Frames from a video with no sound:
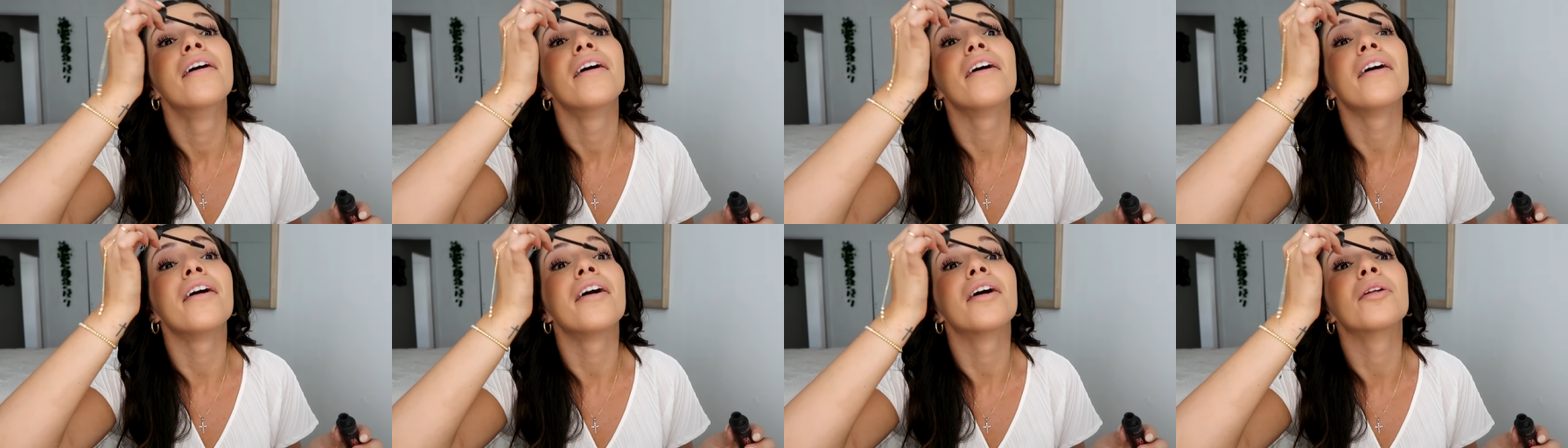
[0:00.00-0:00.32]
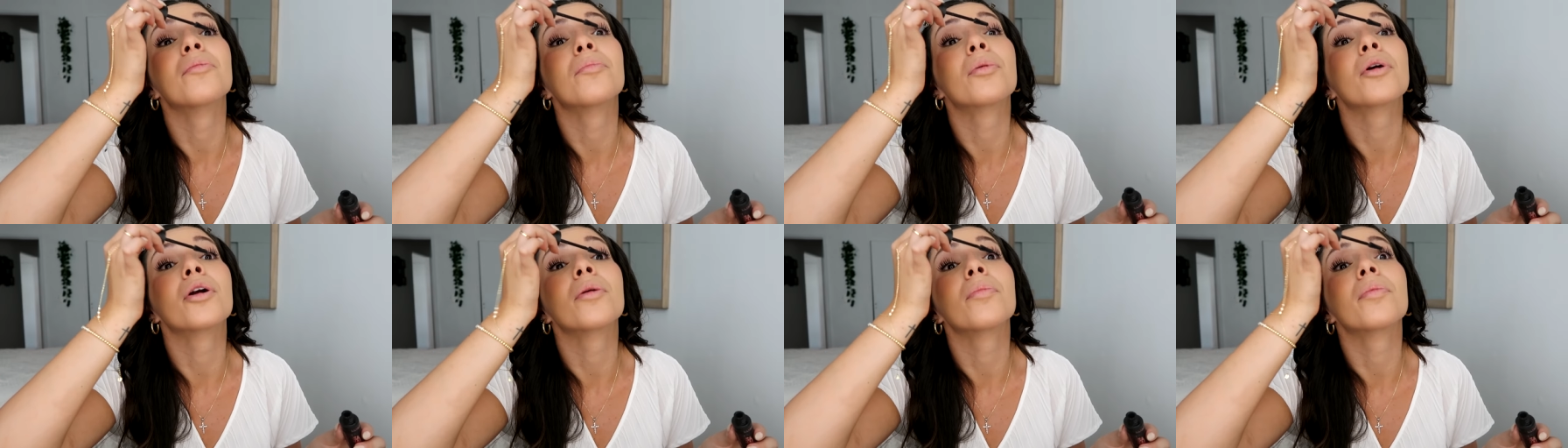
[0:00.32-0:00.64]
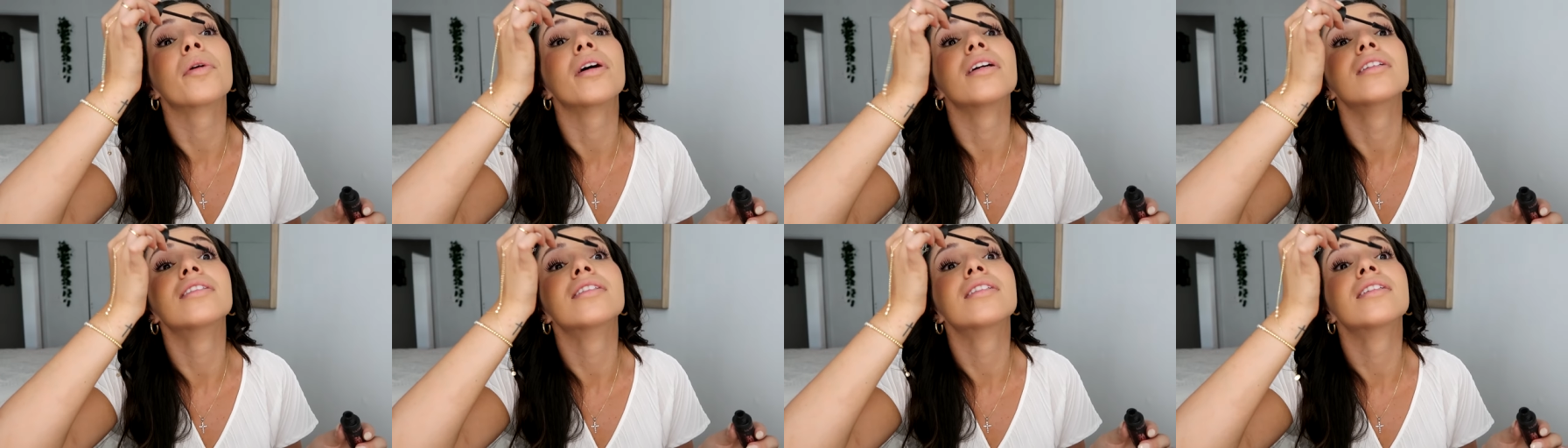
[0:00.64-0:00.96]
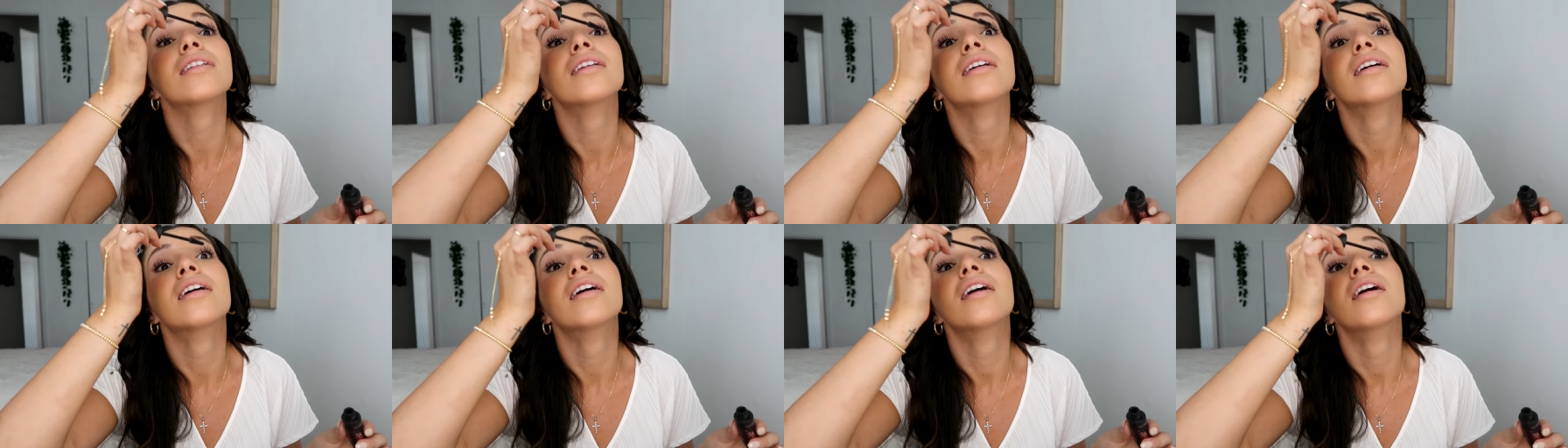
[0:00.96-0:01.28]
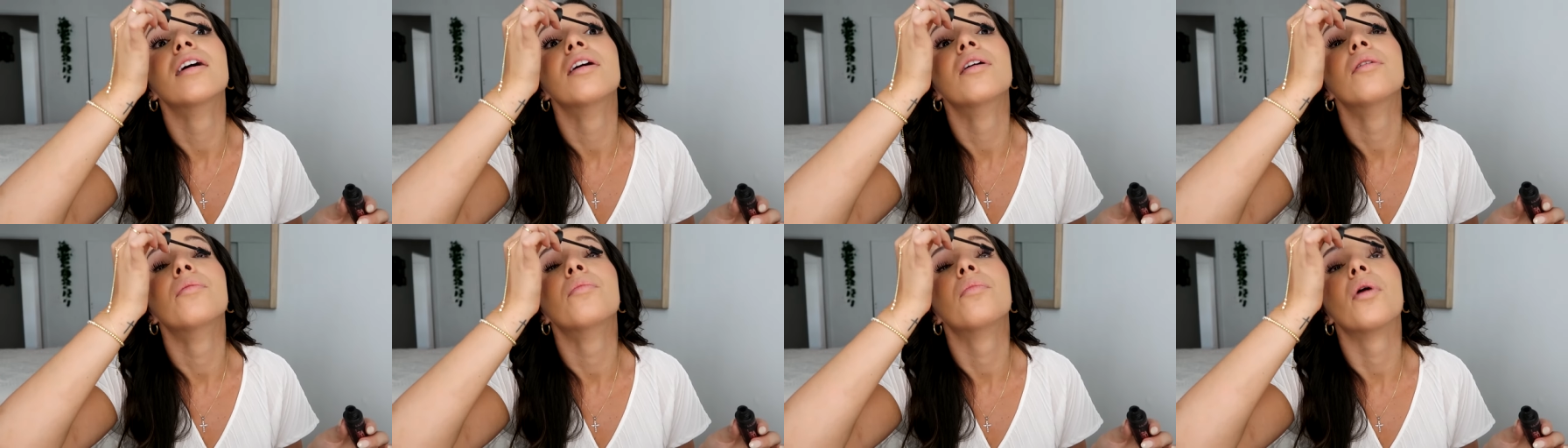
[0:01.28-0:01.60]
on purpose.
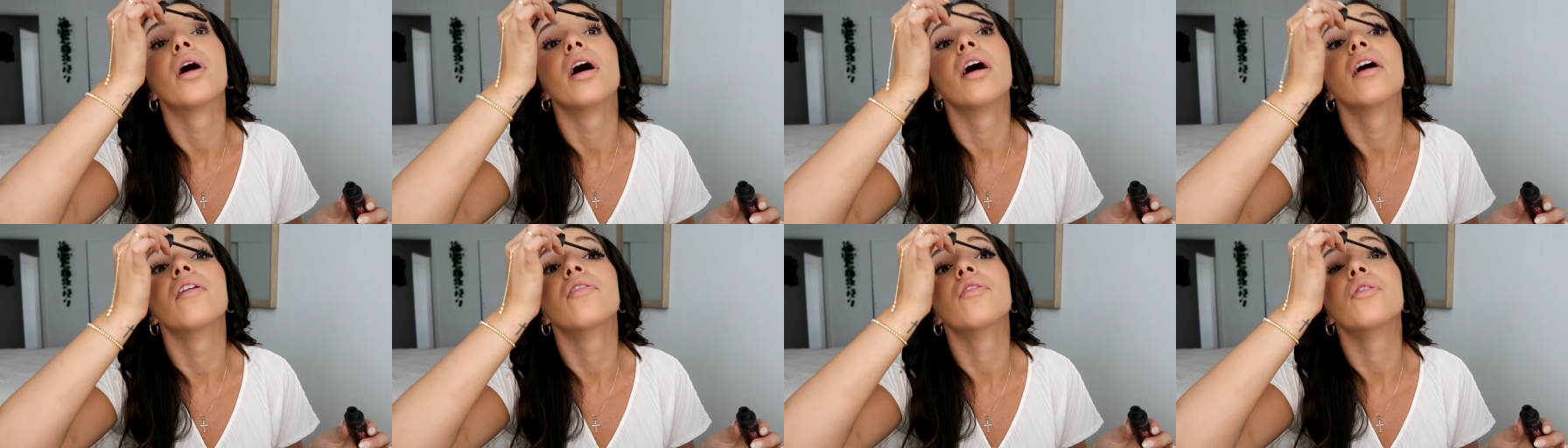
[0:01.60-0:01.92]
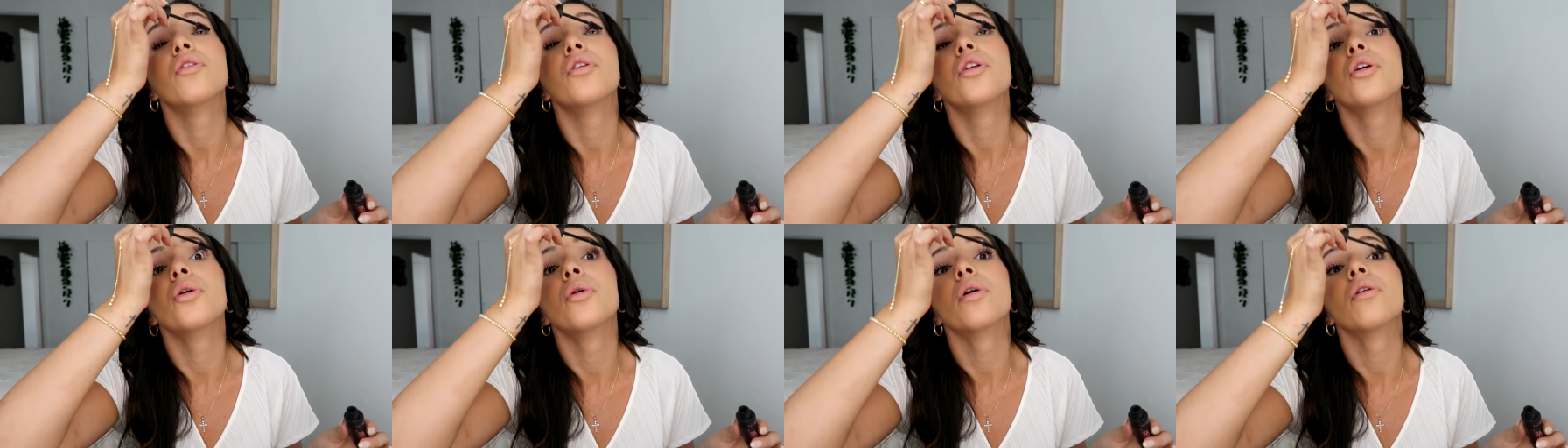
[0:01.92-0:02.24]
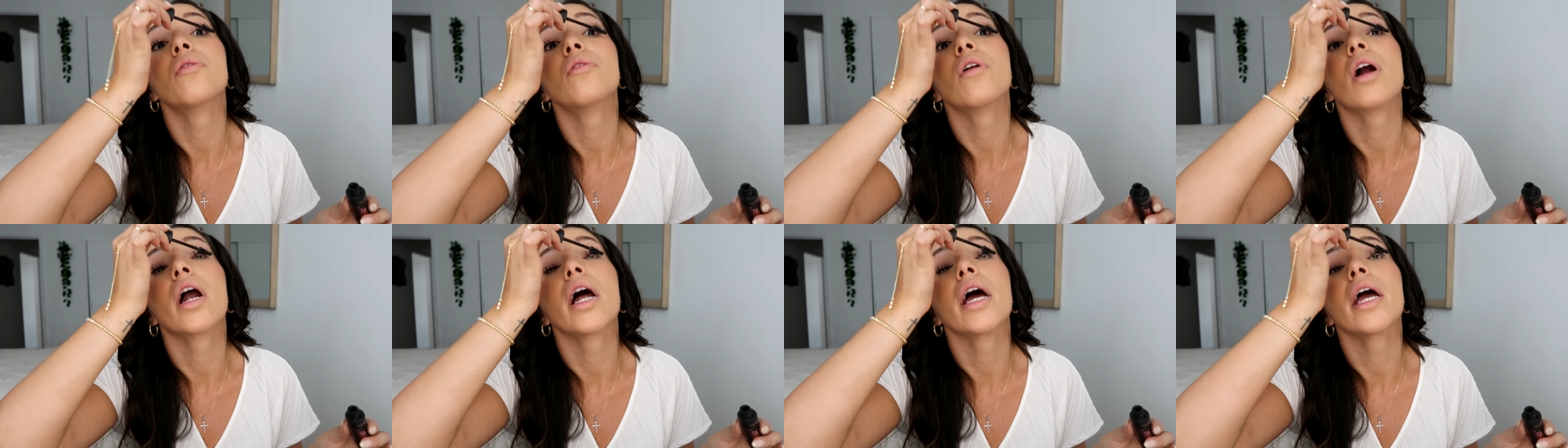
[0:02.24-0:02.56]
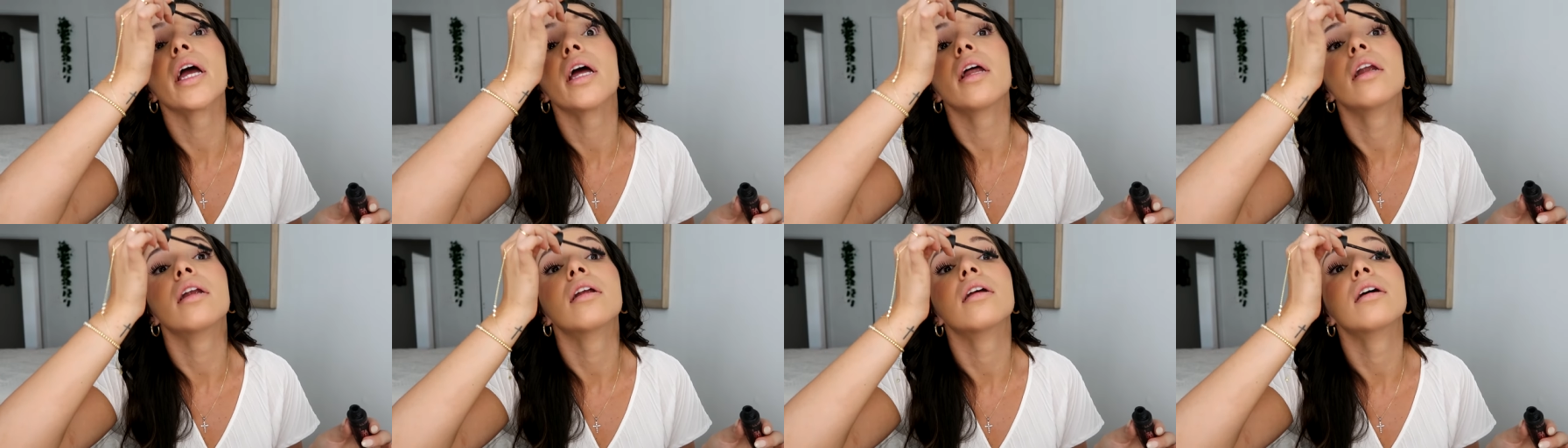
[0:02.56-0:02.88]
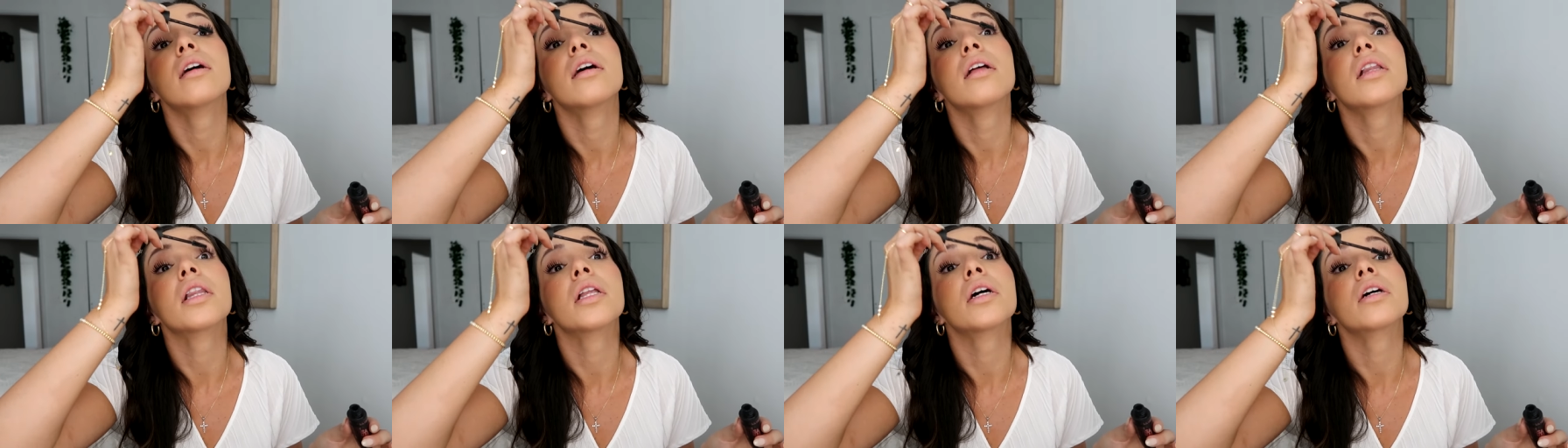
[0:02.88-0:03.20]
But if you do it right,
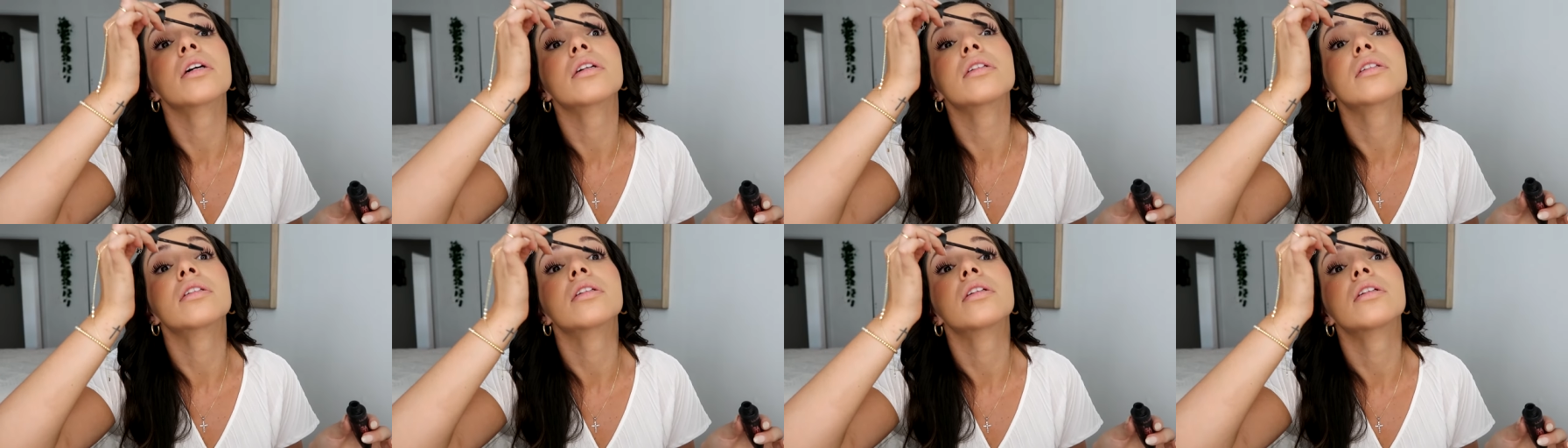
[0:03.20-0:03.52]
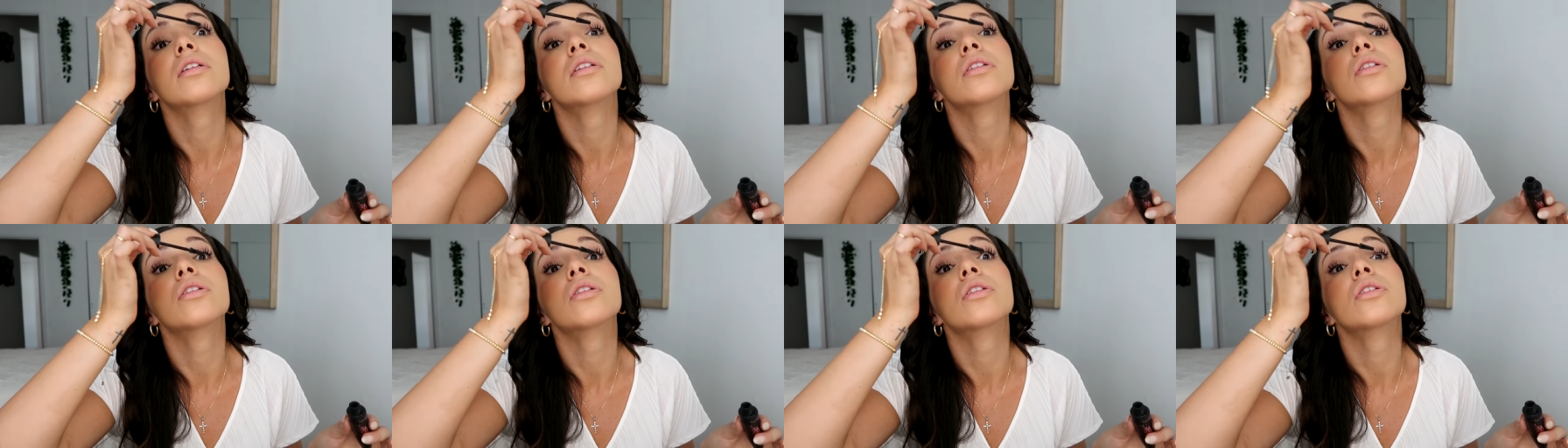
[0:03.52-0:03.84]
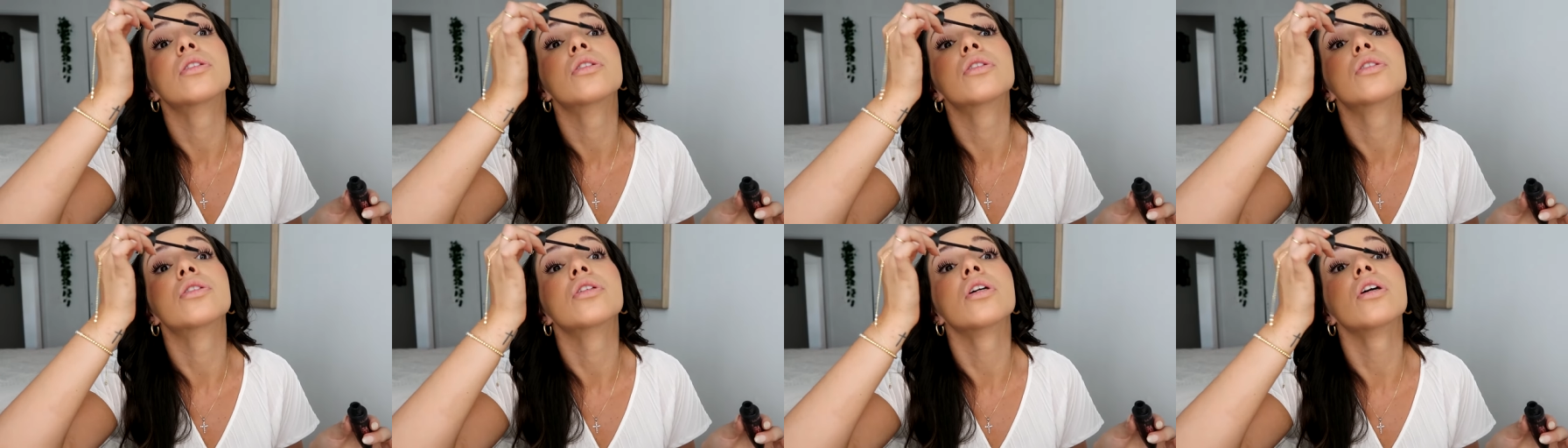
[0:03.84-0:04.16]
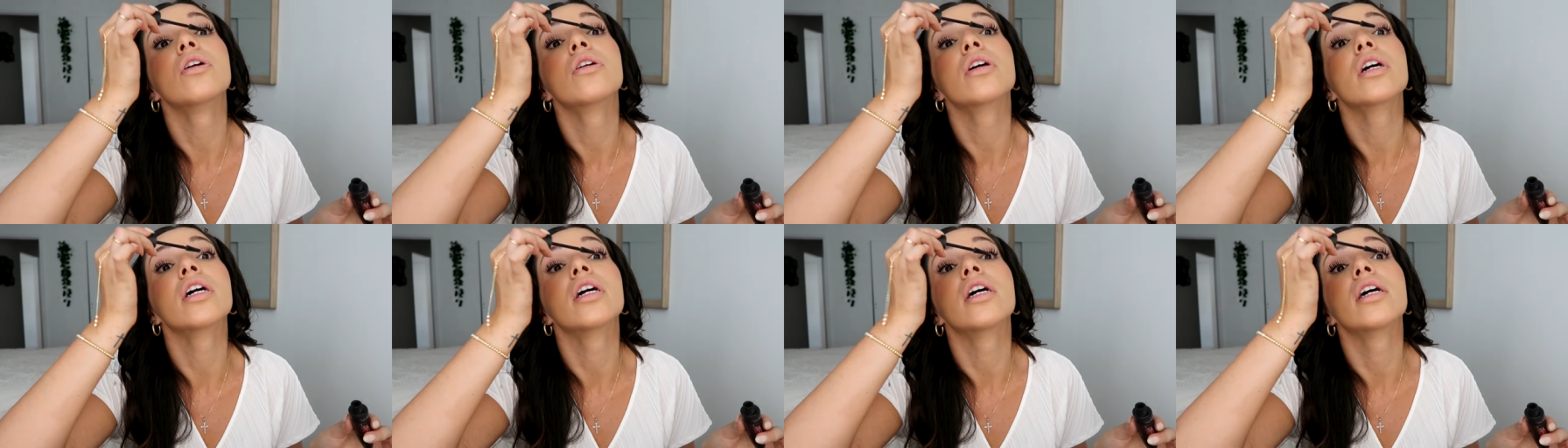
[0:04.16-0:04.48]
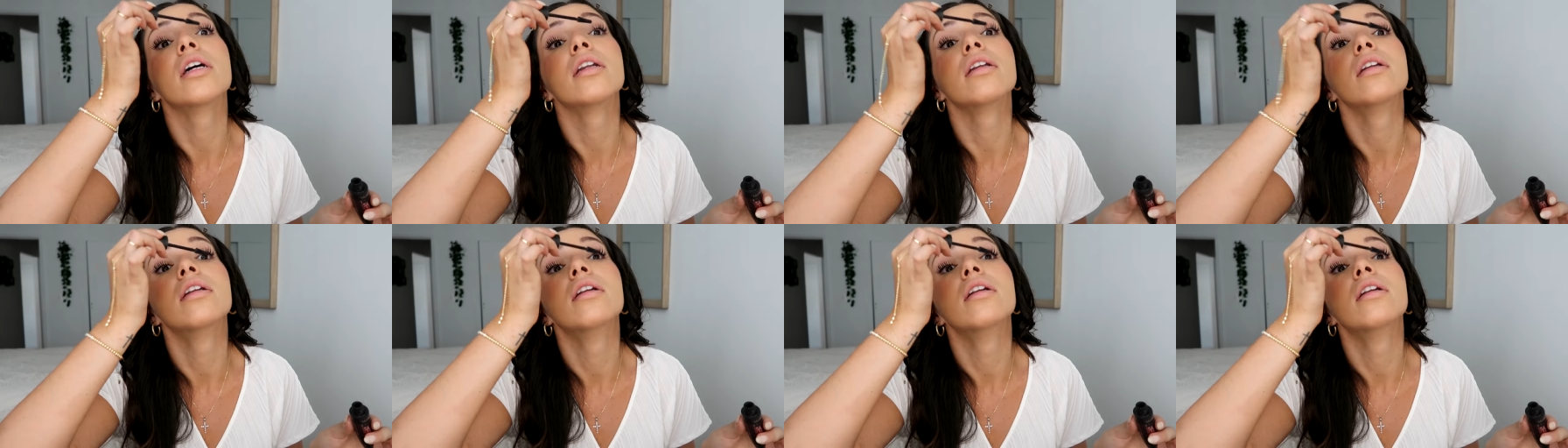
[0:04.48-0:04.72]
it looks so good.